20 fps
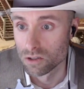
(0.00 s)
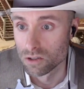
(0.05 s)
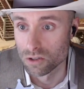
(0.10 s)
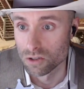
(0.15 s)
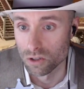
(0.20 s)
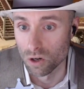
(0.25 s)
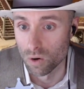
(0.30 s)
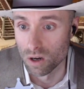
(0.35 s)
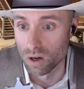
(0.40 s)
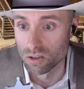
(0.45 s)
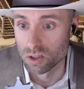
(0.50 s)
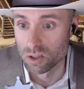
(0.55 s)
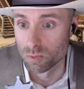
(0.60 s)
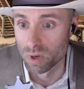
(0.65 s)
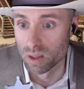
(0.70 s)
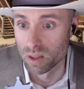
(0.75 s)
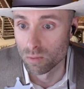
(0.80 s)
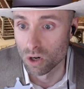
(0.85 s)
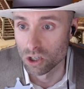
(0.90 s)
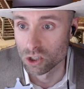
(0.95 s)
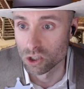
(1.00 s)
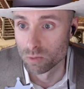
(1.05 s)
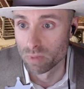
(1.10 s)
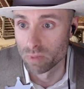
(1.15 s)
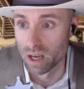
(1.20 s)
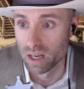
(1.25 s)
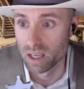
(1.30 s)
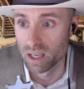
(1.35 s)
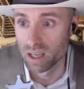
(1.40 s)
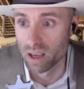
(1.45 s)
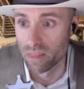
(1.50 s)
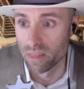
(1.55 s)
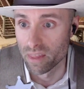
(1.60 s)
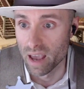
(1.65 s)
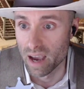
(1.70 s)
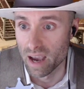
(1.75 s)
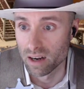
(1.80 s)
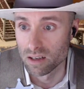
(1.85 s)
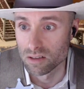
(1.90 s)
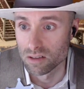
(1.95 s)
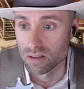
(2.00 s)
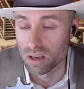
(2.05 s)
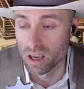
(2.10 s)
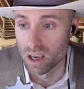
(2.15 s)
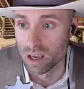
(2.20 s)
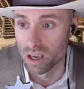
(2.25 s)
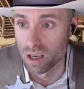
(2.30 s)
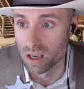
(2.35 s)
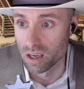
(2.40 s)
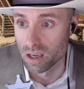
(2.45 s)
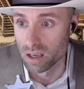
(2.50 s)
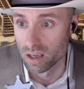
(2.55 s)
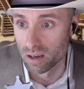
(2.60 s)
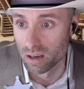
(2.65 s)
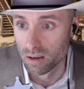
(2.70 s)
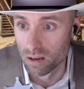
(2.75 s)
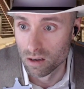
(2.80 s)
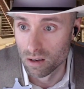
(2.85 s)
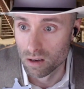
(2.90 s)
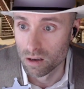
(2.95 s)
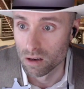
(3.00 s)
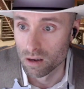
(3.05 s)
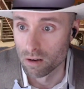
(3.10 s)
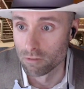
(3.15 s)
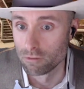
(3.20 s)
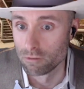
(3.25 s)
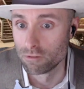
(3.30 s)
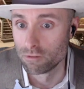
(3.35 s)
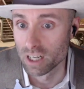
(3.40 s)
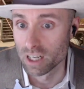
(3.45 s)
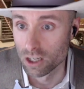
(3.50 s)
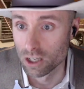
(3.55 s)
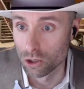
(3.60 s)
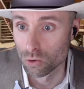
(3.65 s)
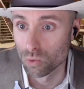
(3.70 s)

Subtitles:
So I'll spend the Marshal Benny, and that is a bigger